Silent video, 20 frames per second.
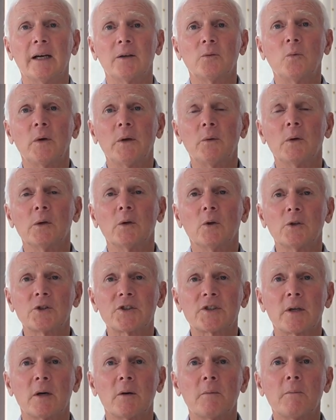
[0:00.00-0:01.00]
and we will
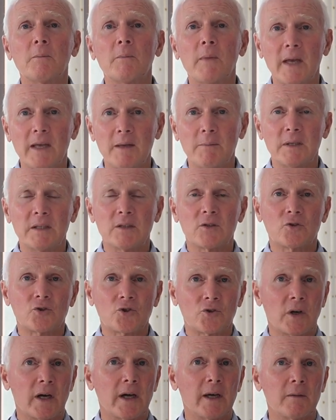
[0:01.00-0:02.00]
also maybe
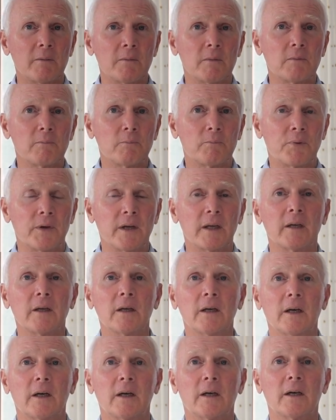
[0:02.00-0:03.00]
try and
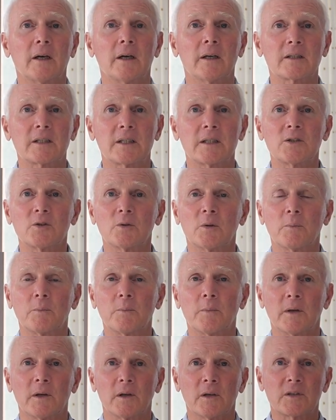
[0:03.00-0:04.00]
bring us into
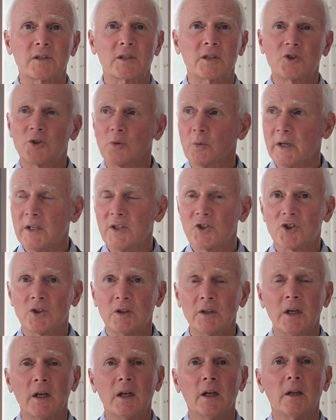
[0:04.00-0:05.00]
a
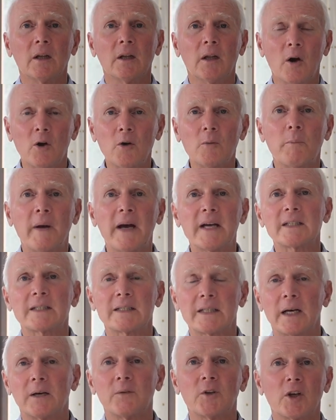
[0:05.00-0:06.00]
situation long
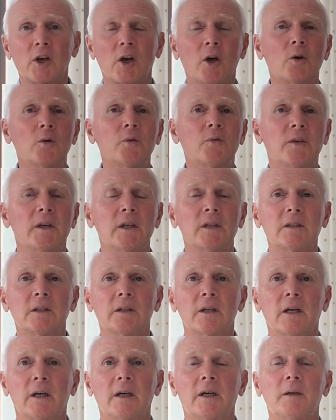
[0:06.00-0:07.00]
past now the
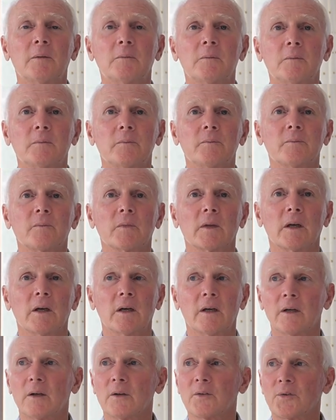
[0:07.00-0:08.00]
COVID
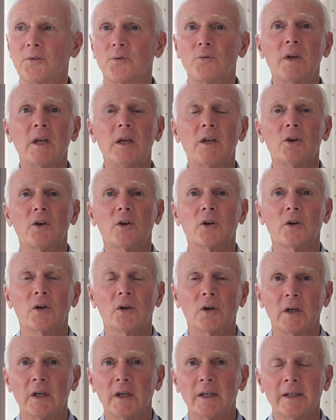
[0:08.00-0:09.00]
3
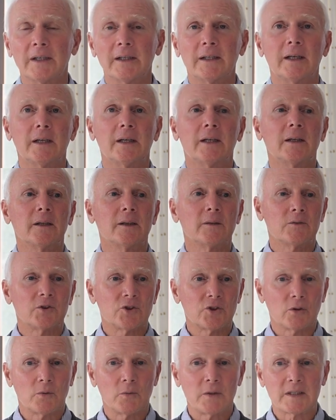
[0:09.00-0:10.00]
year,
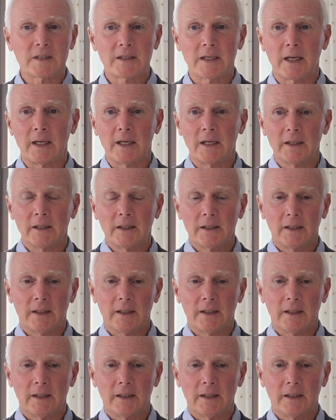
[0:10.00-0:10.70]
should we say,